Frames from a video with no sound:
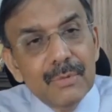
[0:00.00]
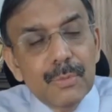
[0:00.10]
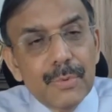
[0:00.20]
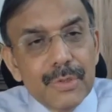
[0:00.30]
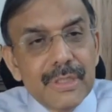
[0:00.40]
the
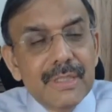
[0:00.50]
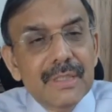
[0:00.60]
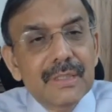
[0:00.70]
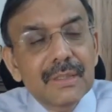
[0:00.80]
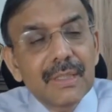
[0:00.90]

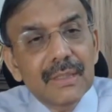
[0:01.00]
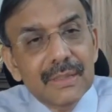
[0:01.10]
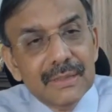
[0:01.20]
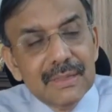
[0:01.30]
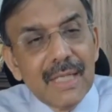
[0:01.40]
site, and
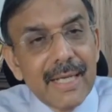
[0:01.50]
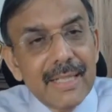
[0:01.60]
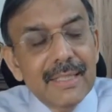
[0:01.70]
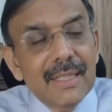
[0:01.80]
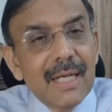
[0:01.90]
the site
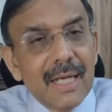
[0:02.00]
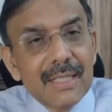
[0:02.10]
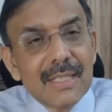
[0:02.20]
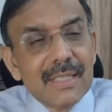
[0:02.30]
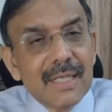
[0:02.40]
should be
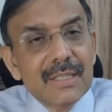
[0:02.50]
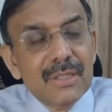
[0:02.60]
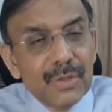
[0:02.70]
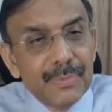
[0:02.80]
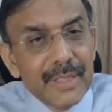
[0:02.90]
written on the
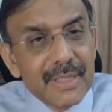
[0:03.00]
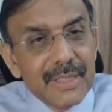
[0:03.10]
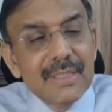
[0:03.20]
wristband